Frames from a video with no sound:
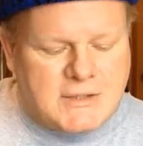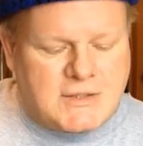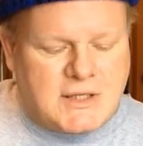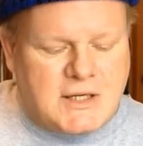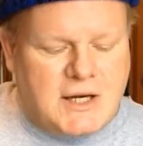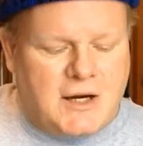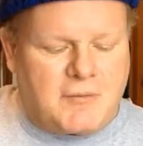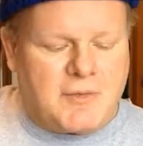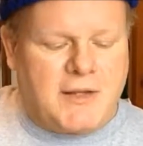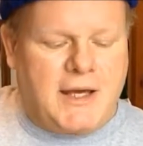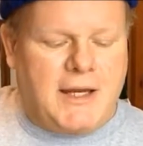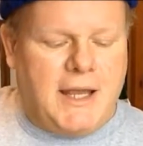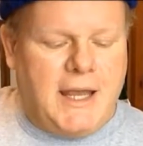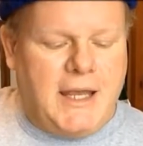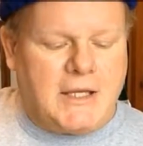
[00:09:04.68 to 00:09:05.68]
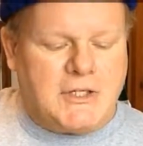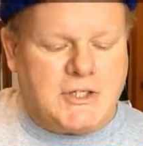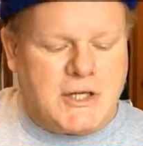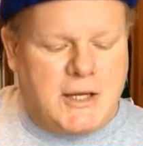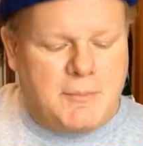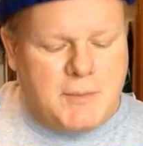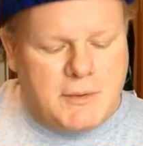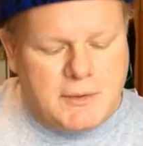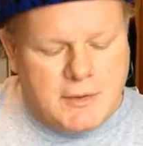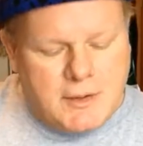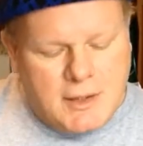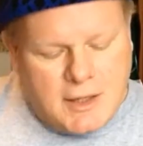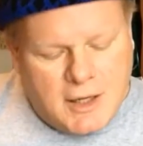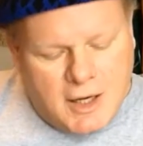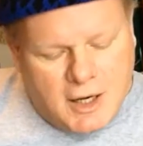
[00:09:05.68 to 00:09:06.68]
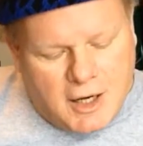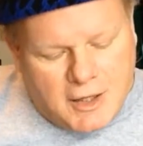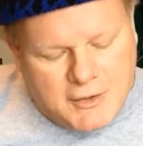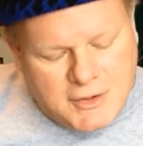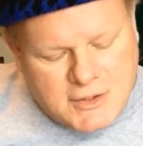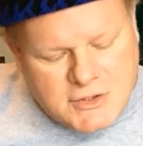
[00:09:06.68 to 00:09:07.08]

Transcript: is to cover that A shape on